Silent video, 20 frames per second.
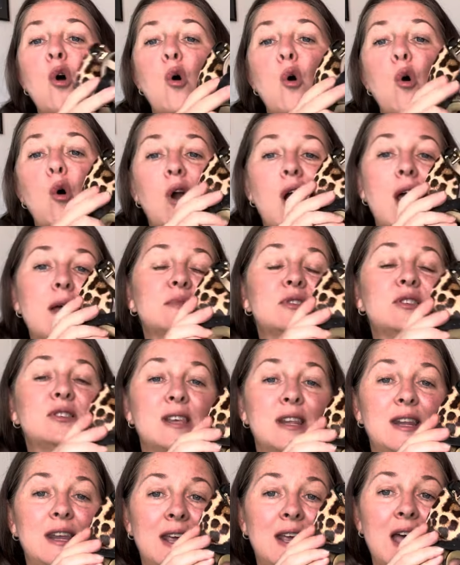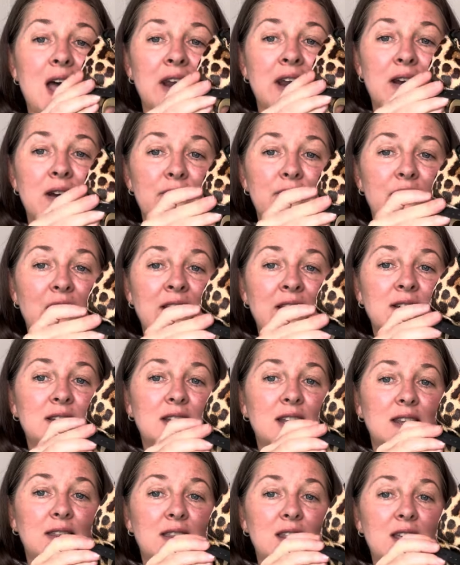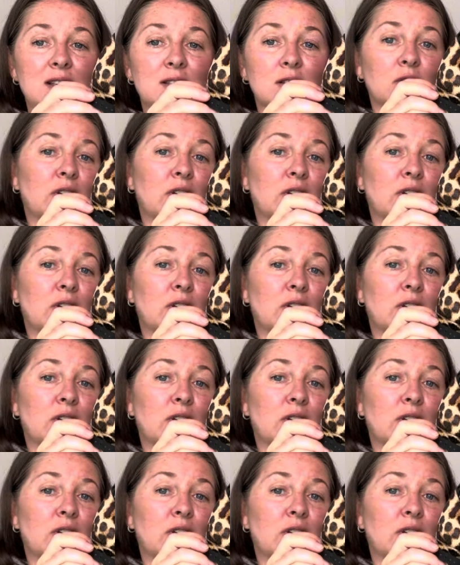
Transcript: or I'm sitting at an event in these